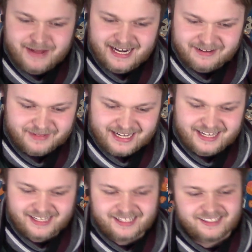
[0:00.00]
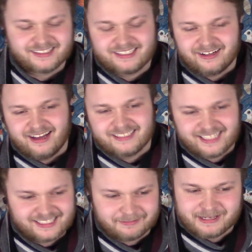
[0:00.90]
mean to me, and so I
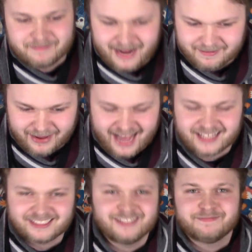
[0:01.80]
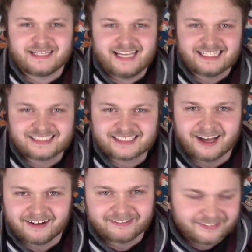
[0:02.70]
said something mean back, stupid kid
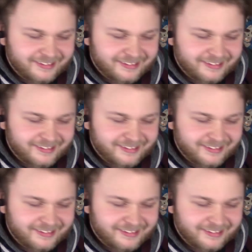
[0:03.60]
stuff.